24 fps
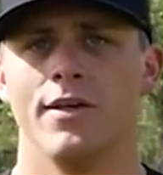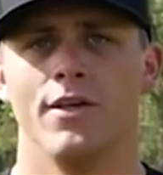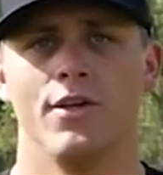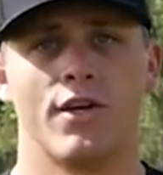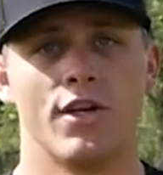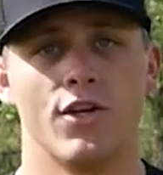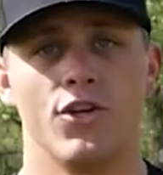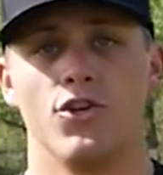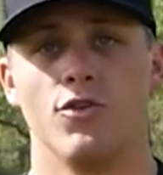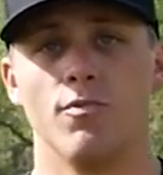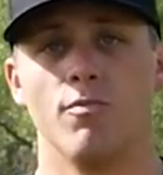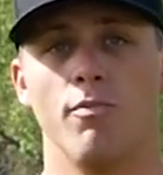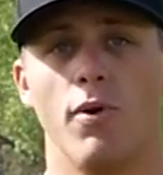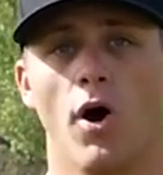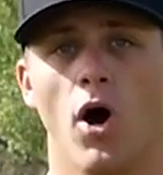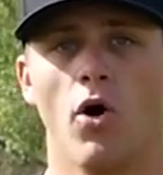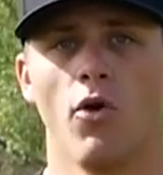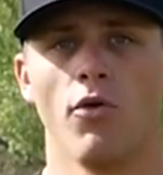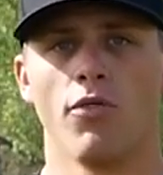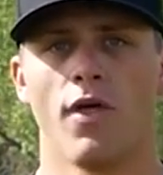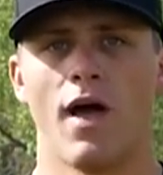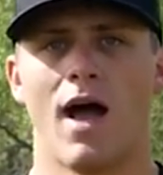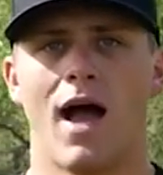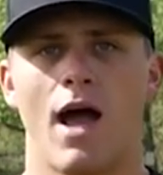You can do
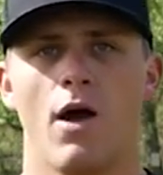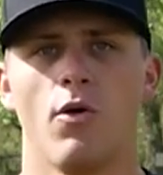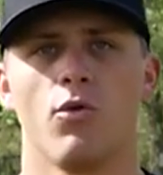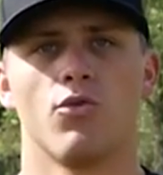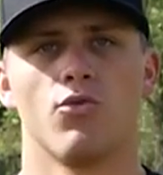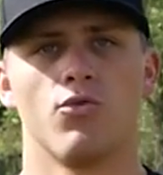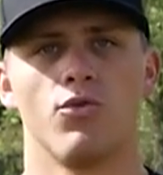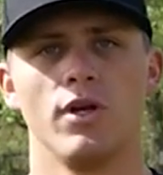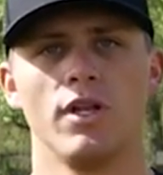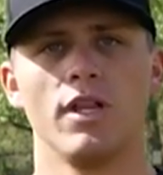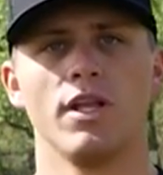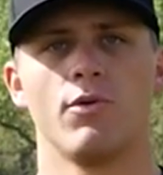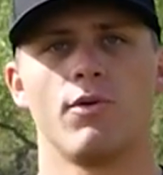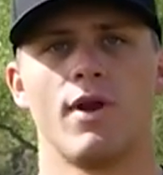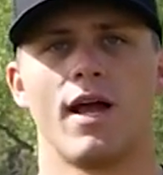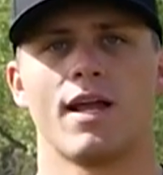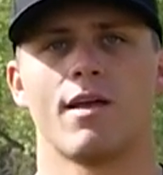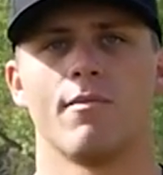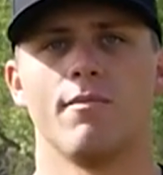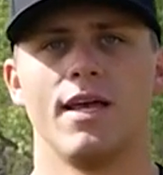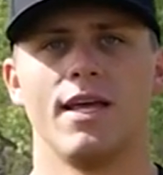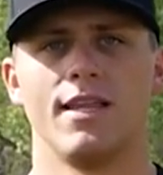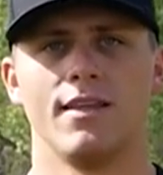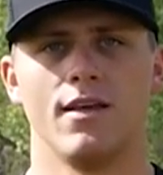both. I would really
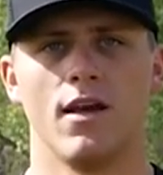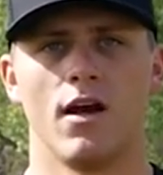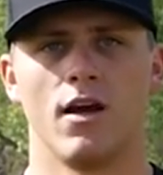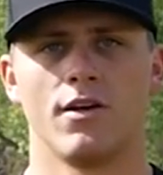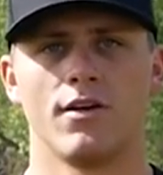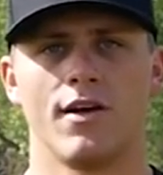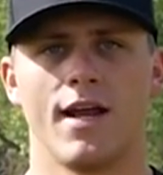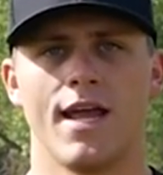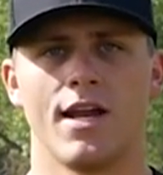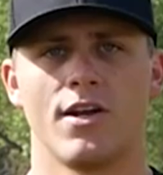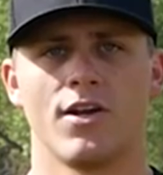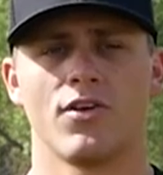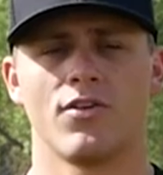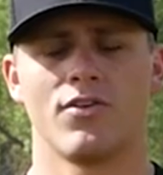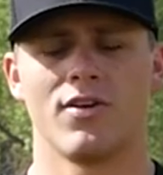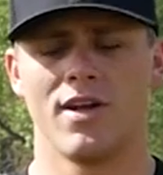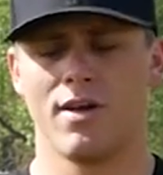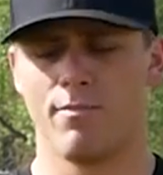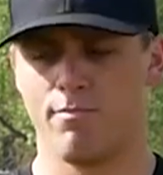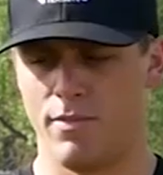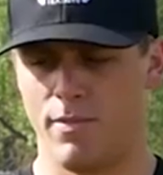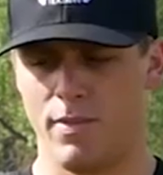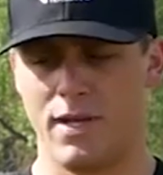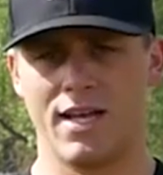recommend the underhander
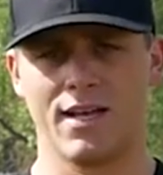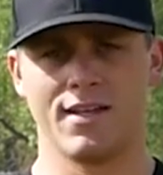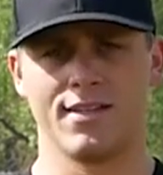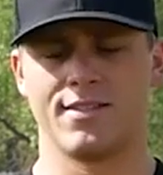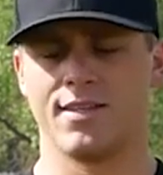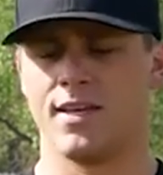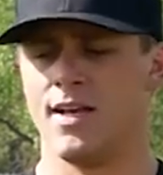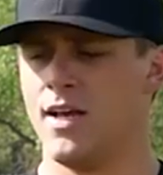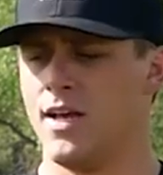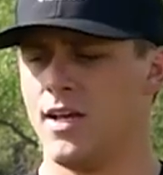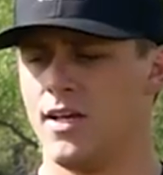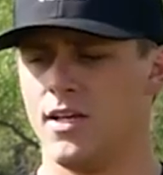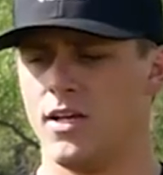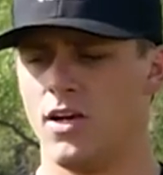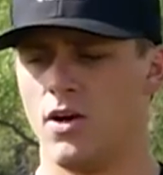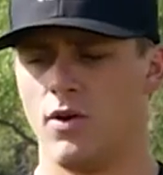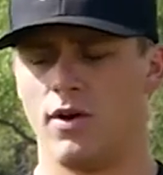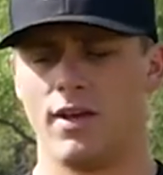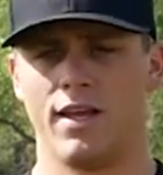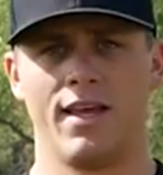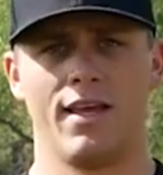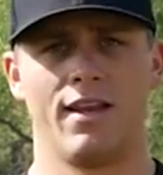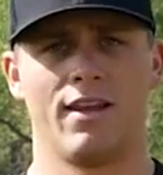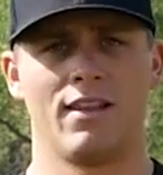grip because, you
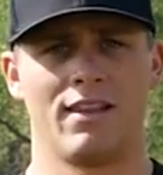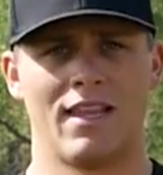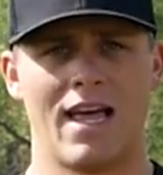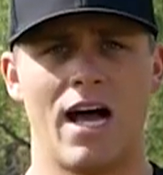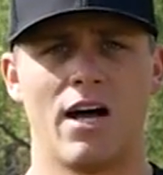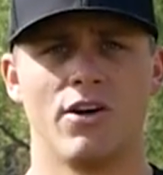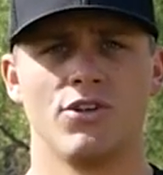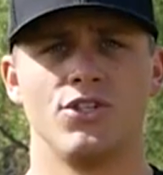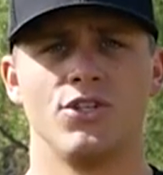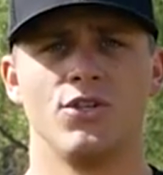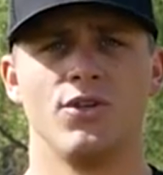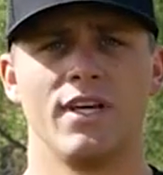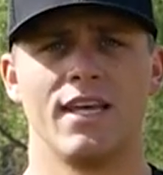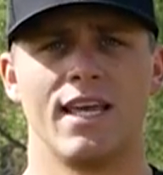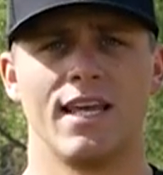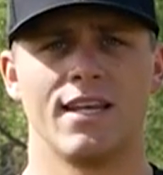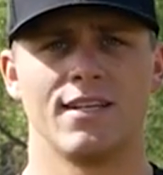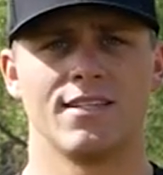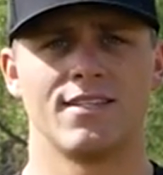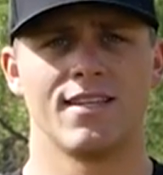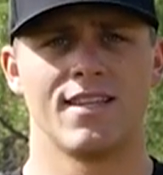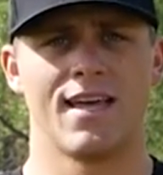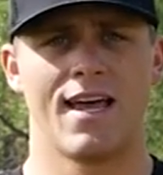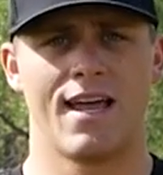know, it allows you to get
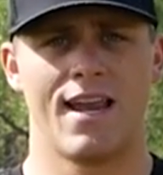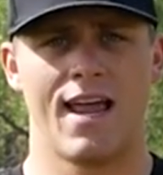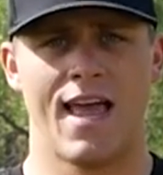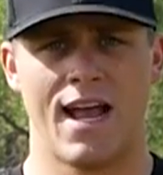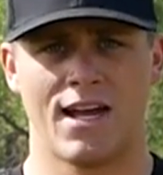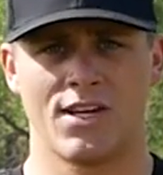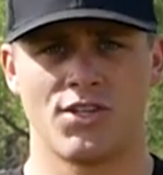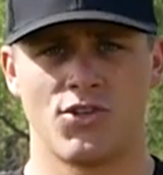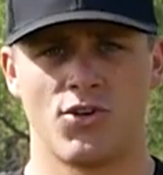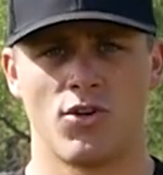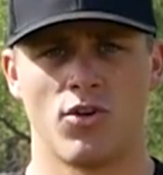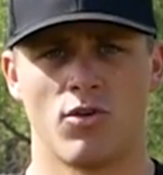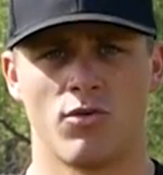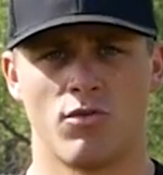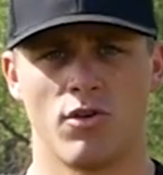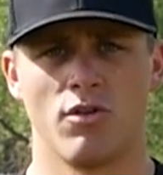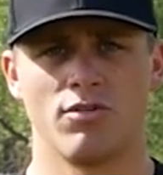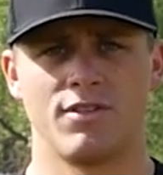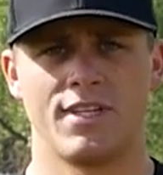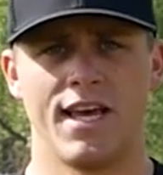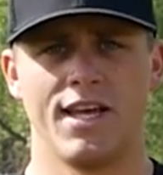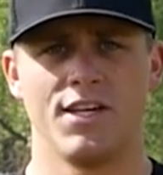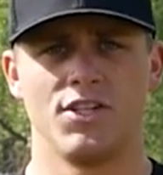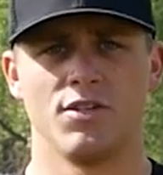into that external
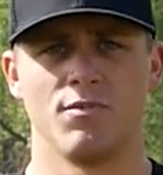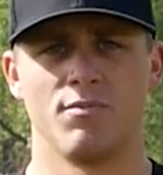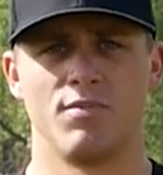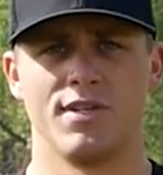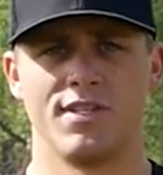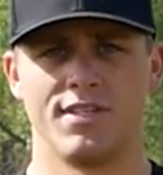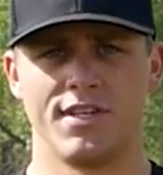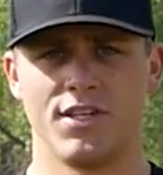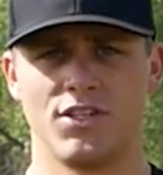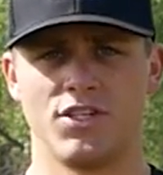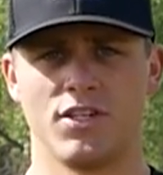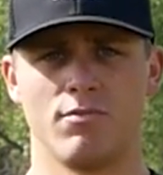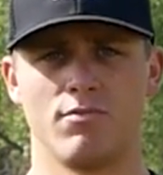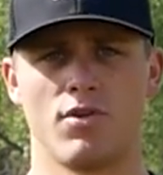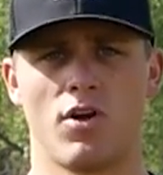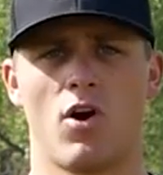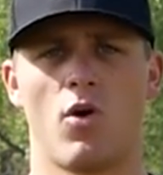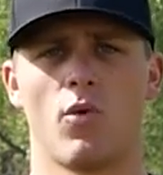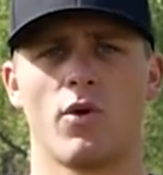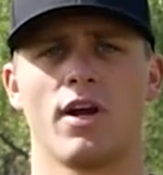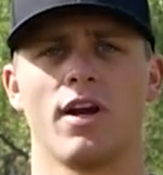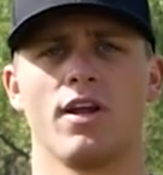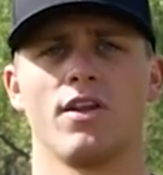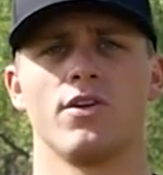rotation position. But
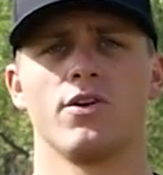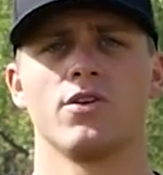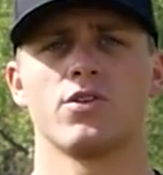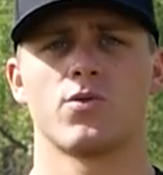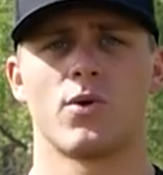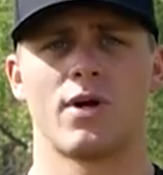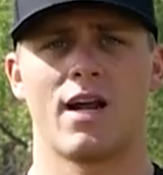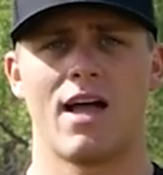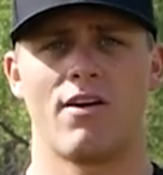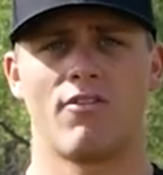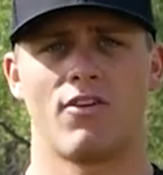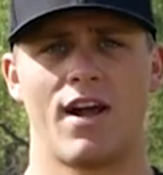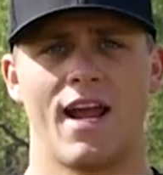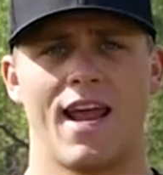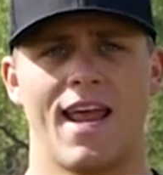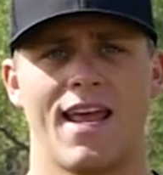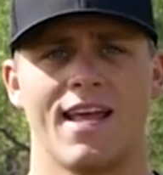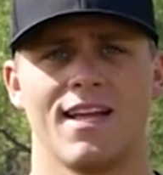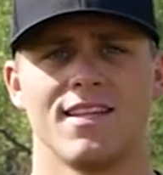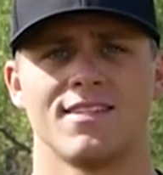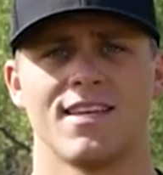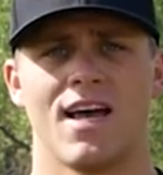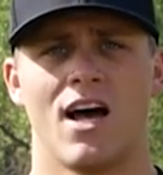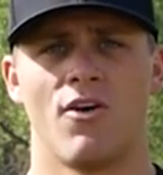all we're gonna do is we're gonna have our
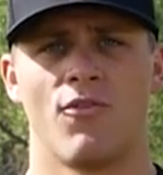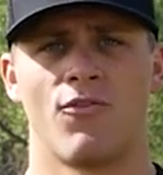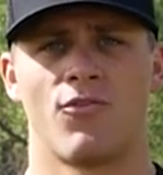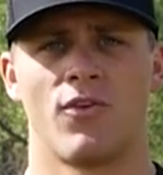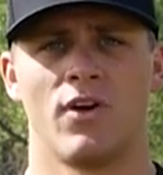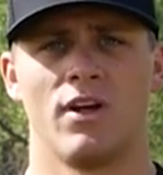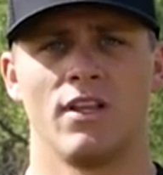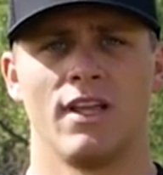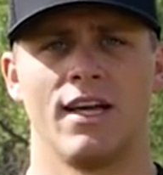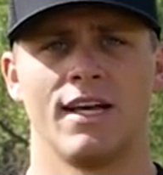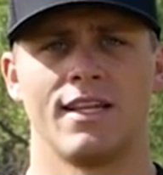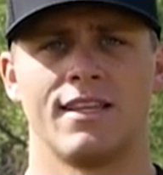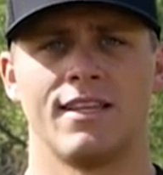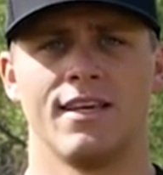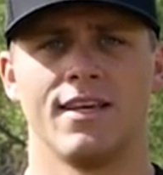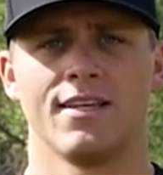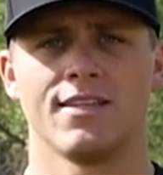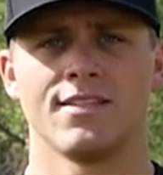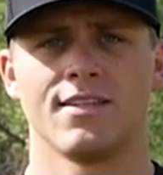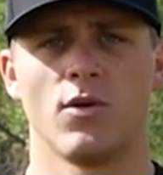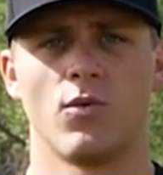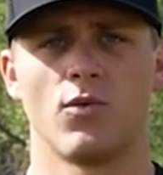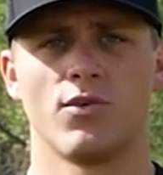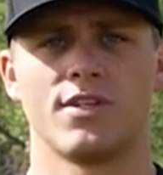hands out front like
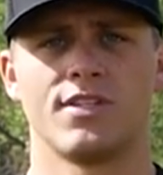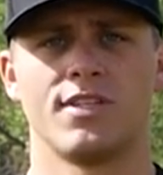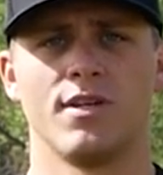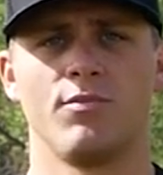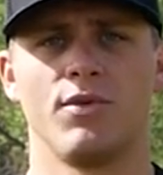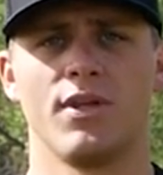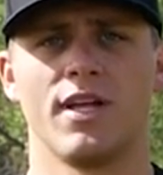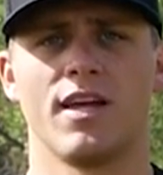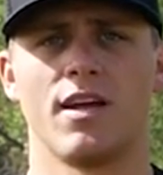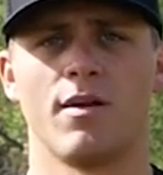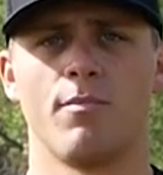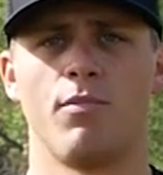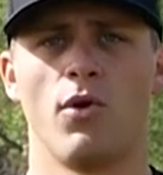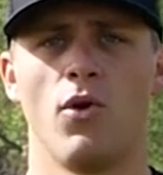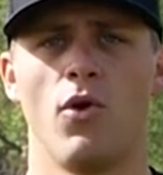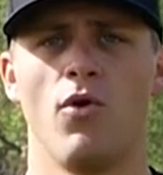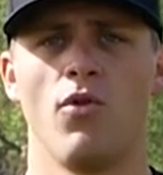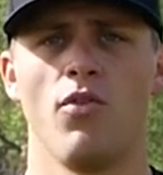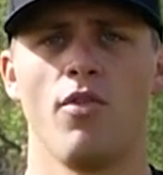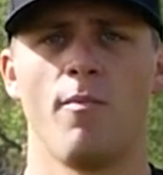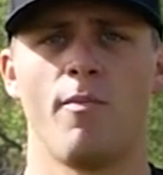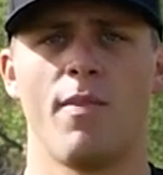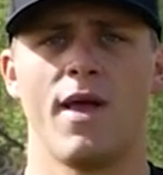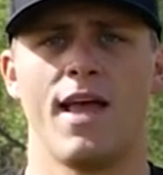this. And we're simply gonna
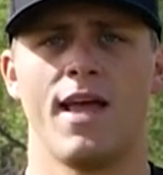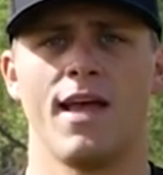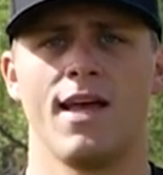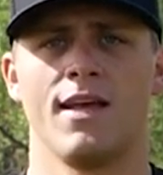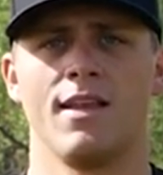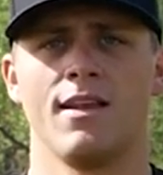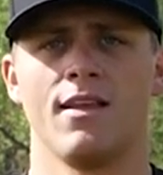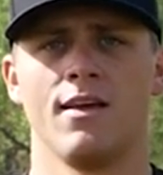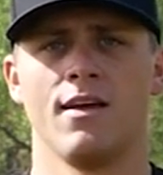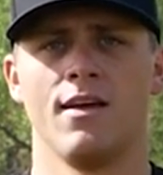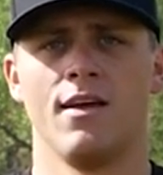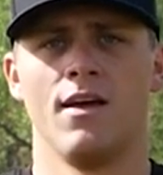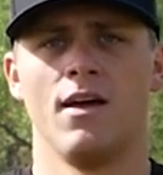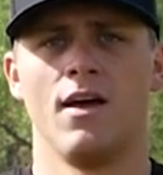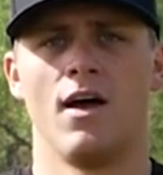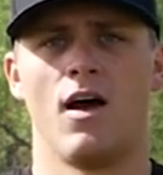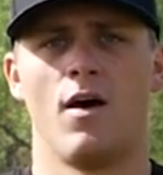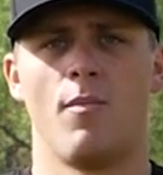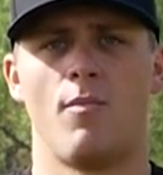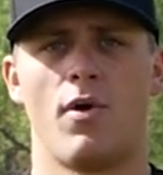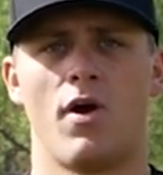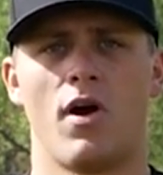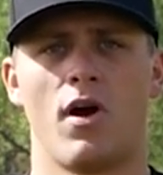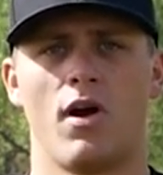pull the band
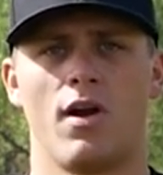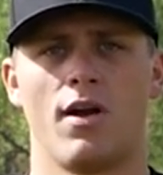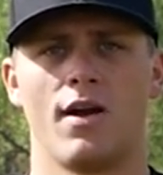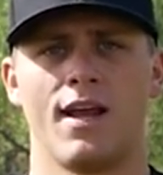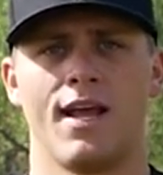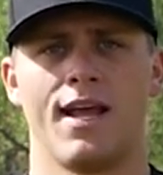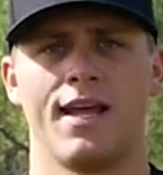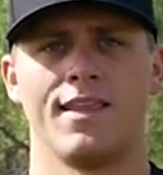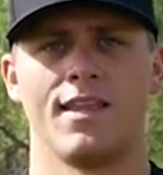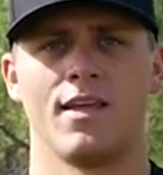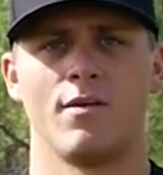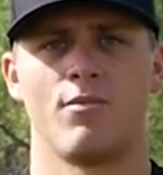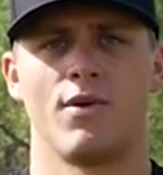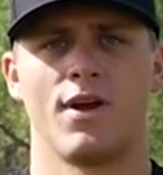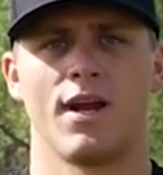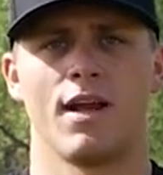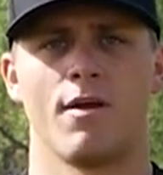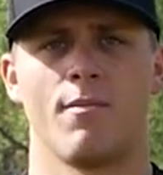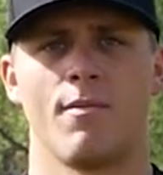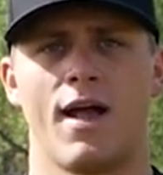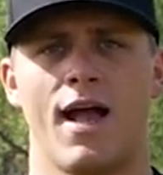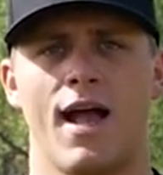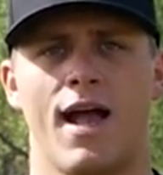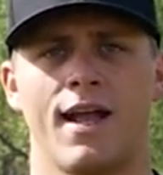apart and then bring
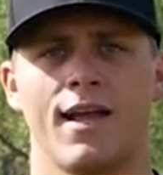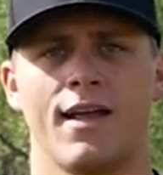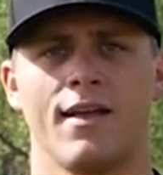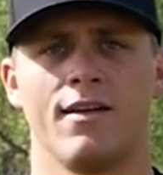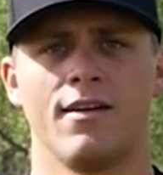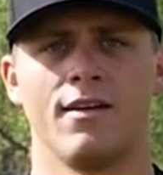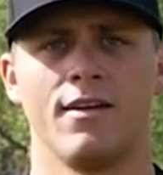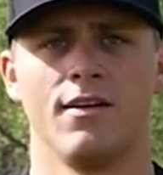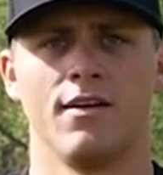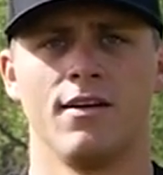it back.